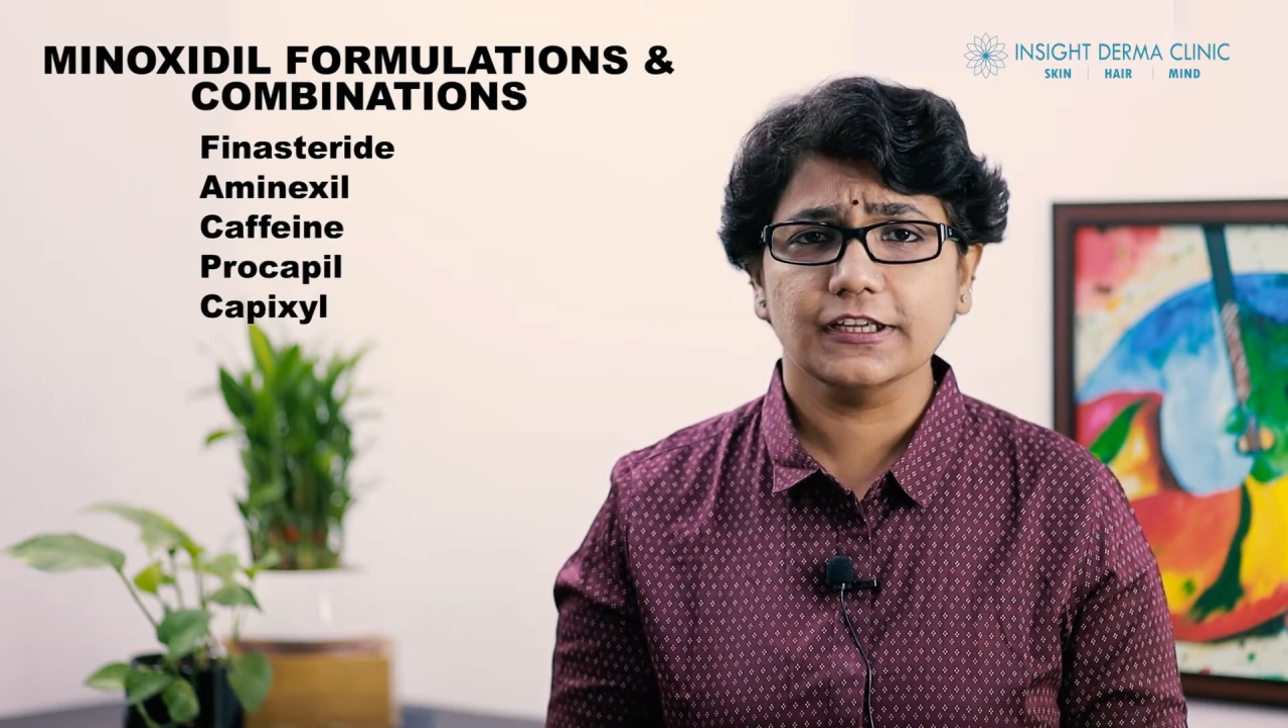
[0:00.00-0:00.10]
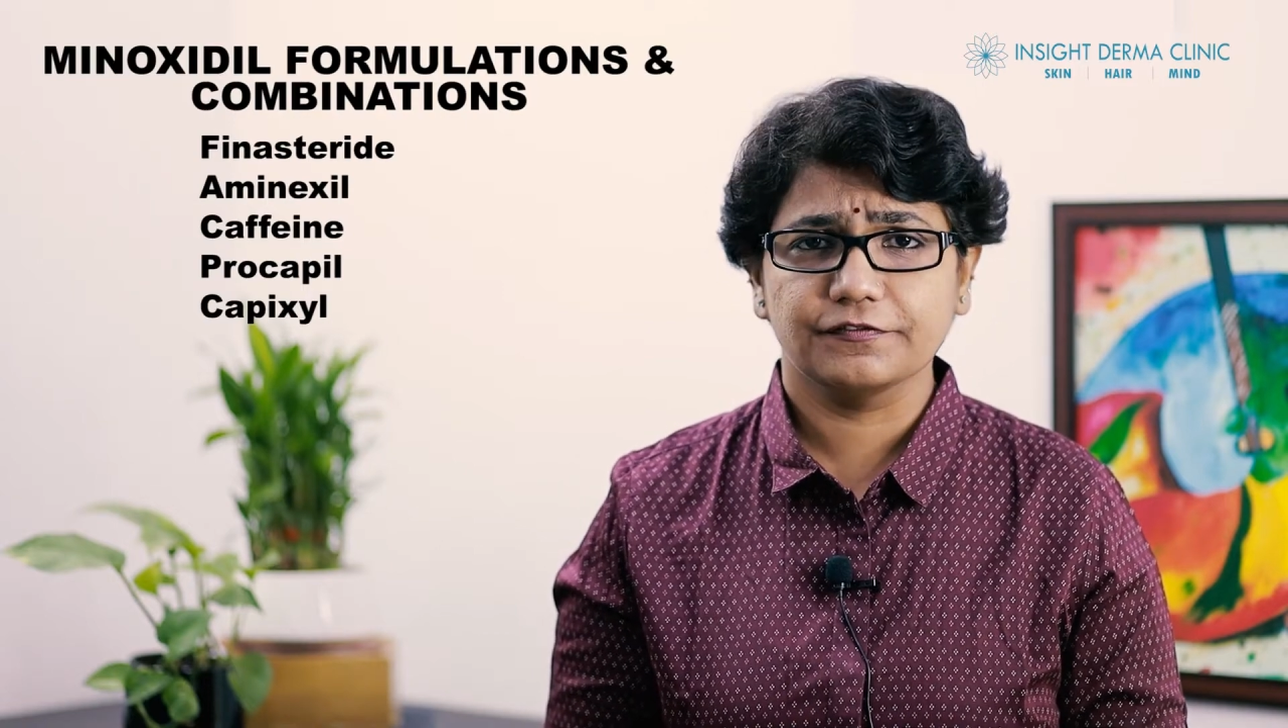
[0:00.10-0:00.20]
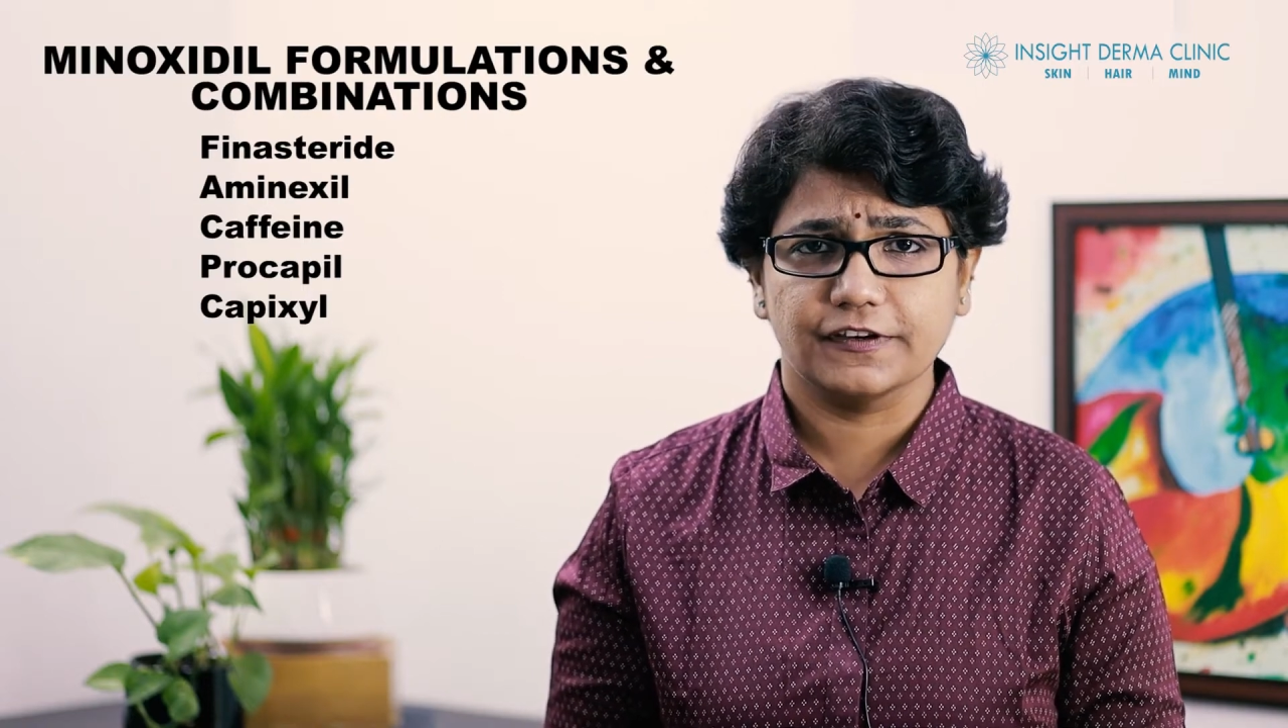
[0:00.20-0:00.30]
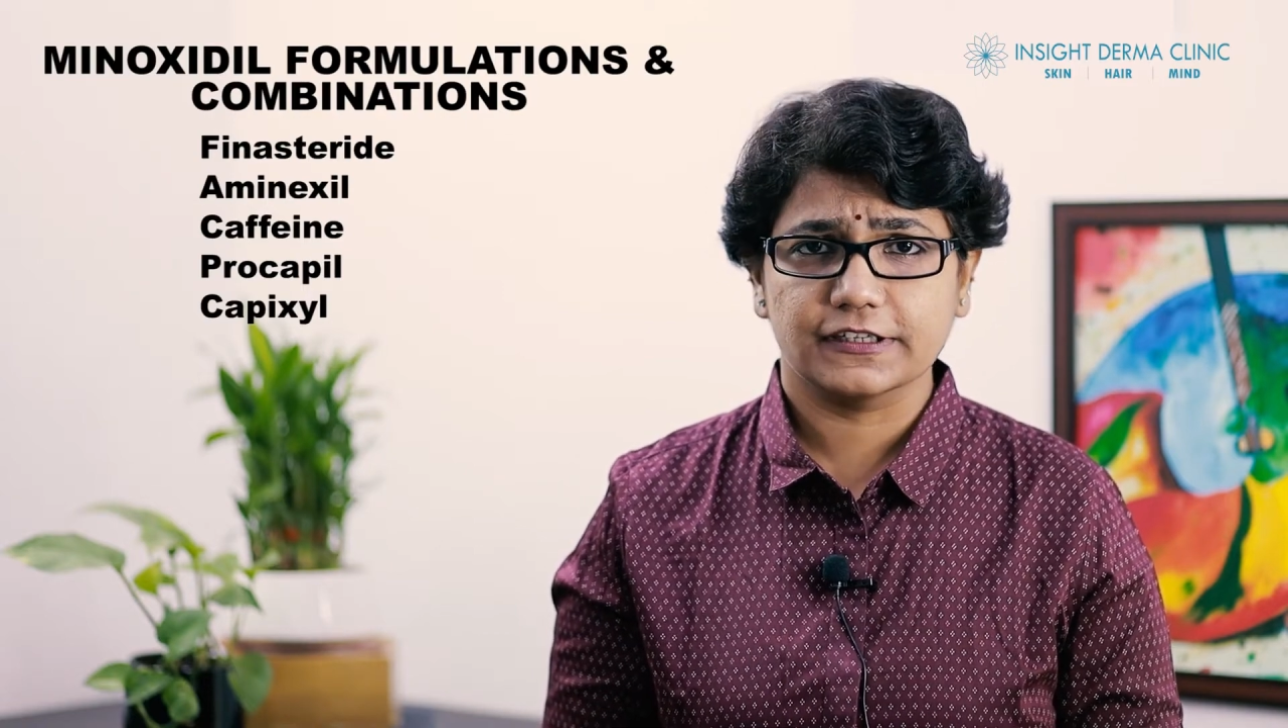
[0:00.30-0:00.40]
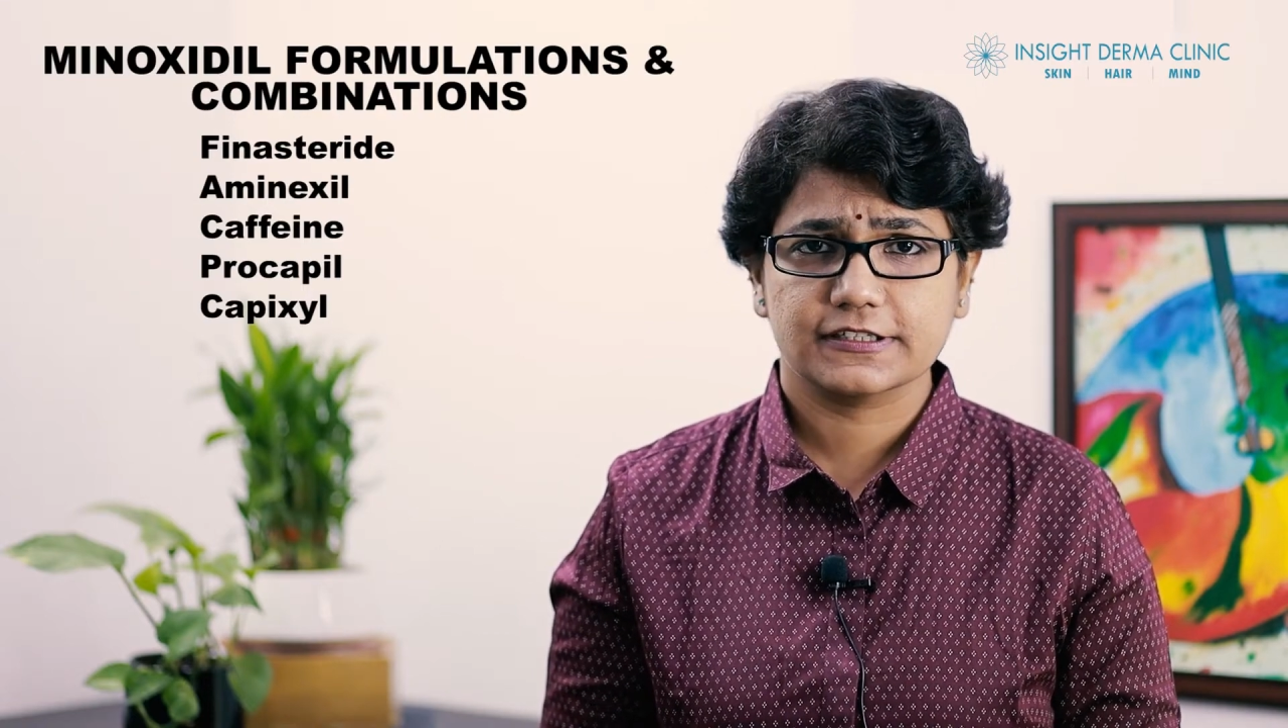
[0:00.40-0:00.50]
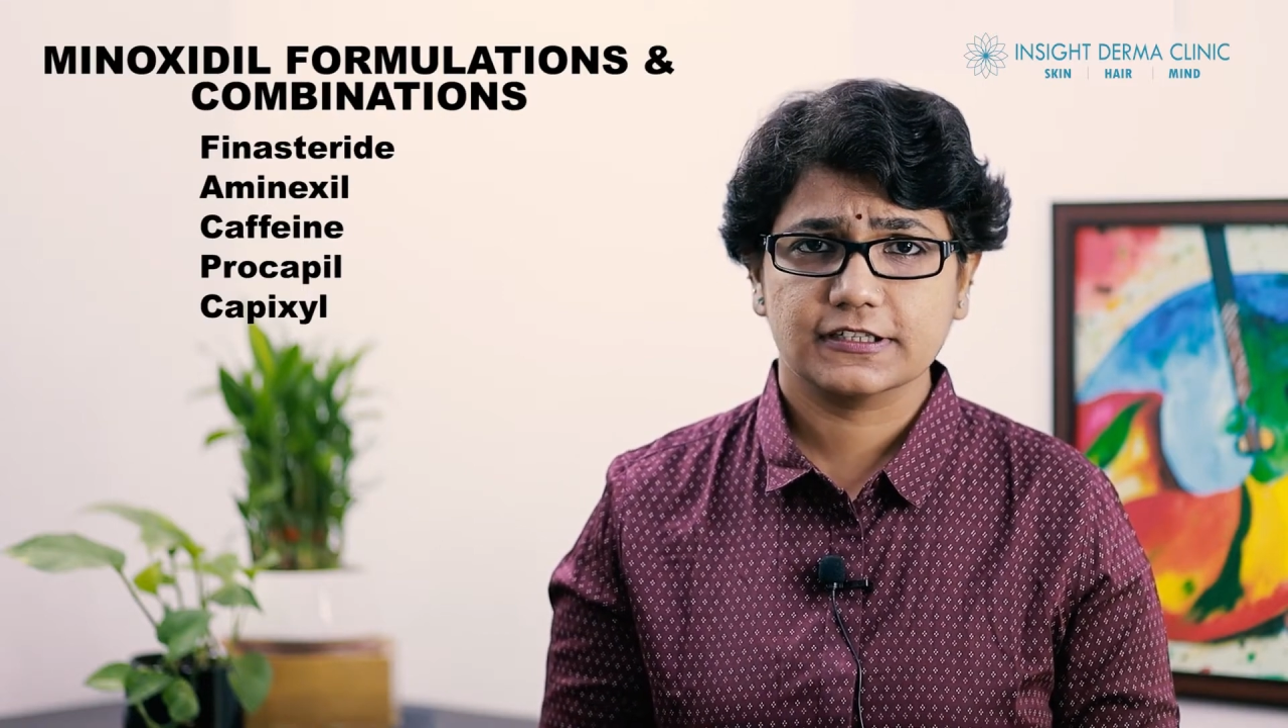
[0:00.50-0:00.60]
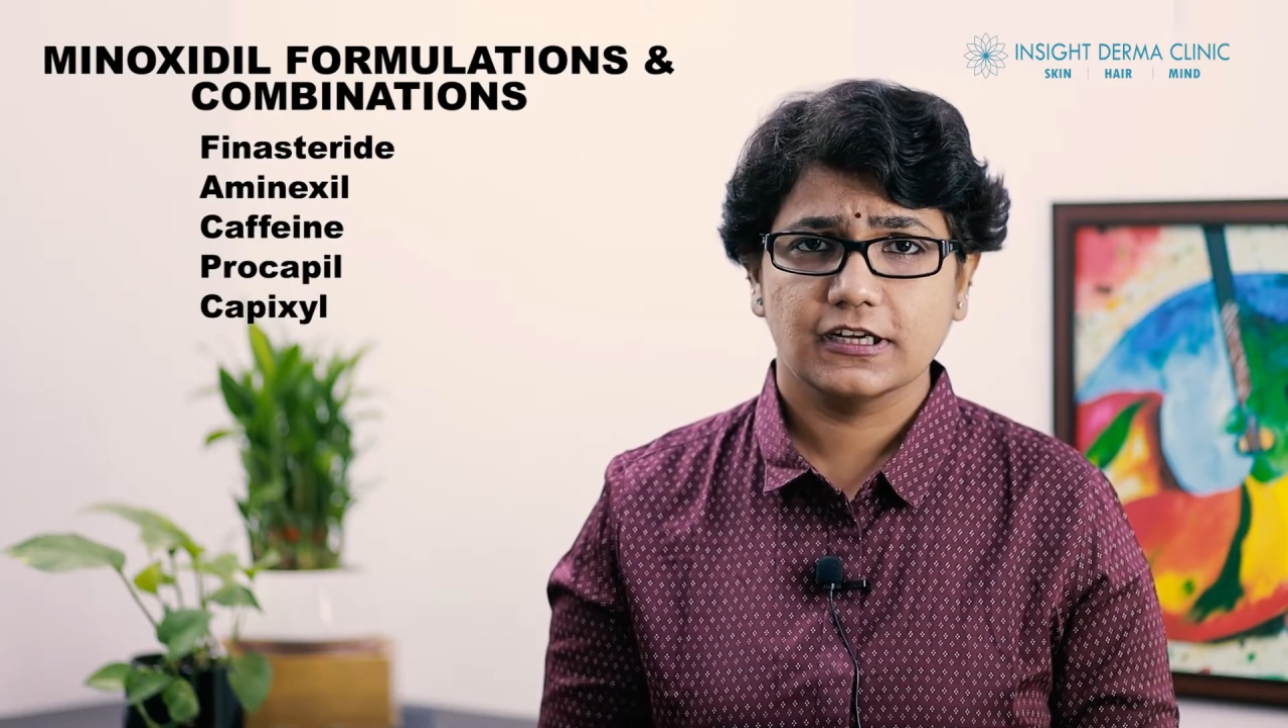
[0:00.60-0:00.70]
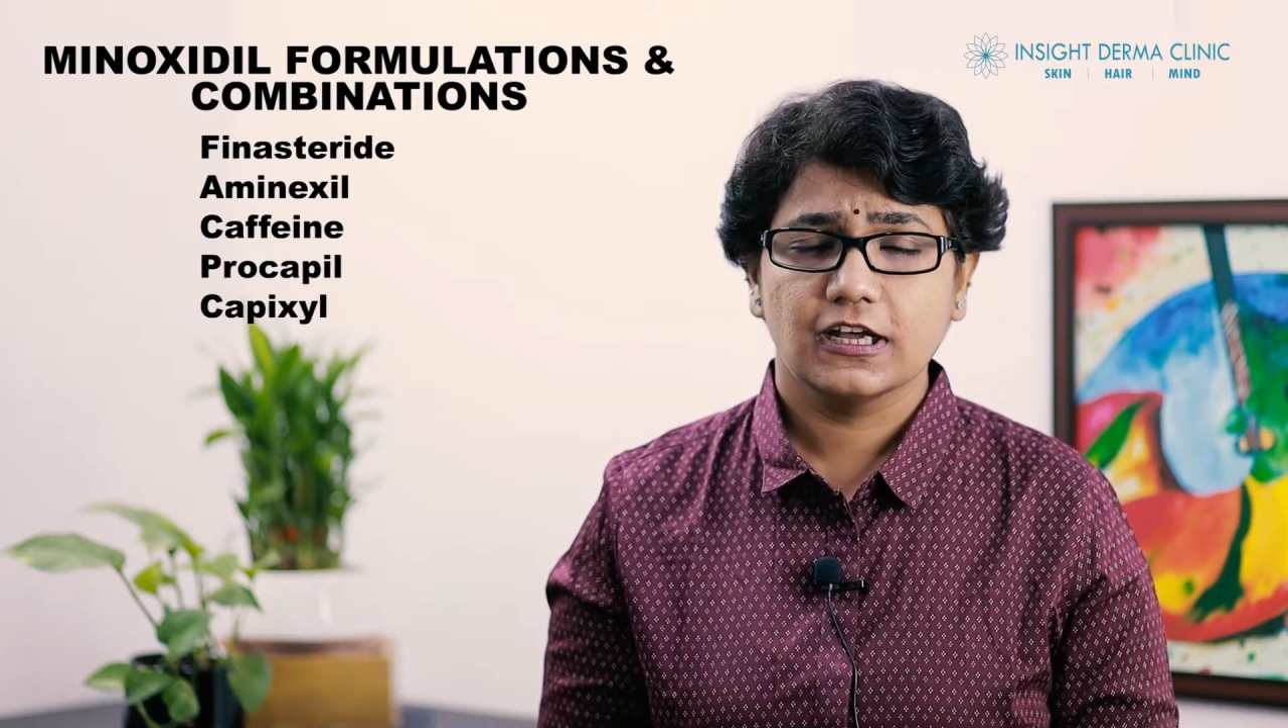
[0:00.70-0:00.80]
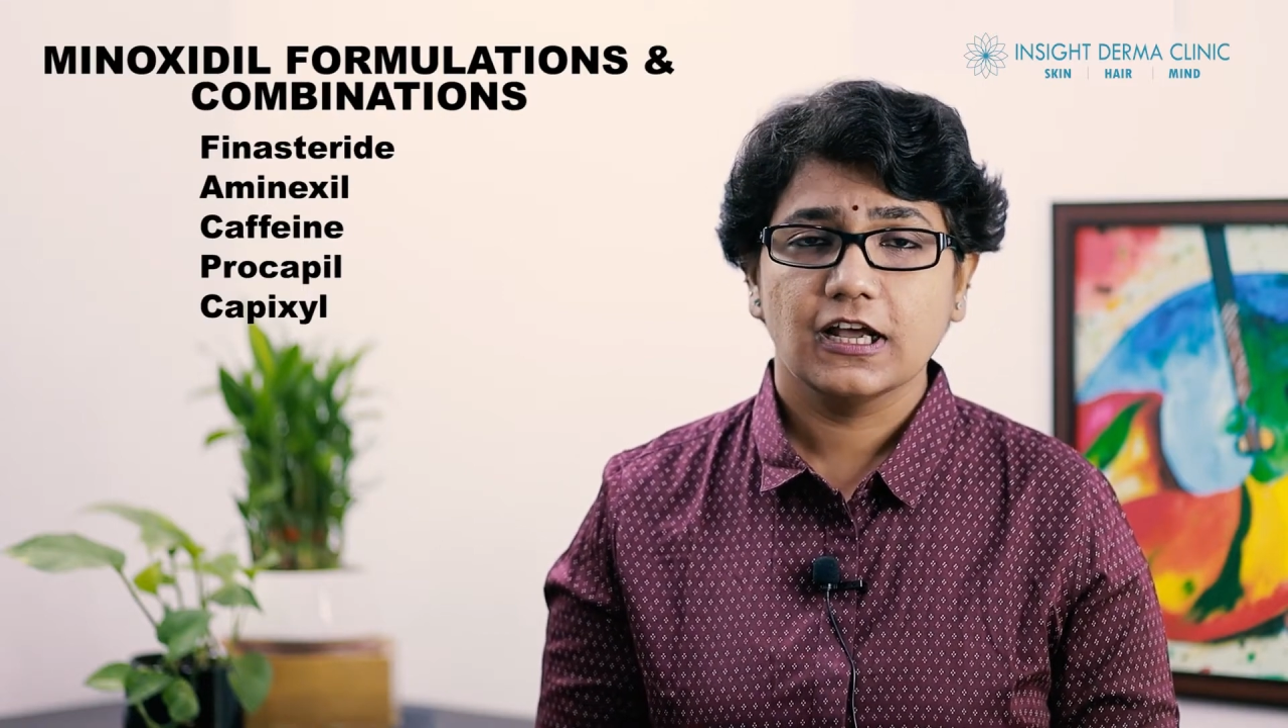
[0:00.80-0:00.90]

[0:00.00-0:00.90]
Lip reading: effects?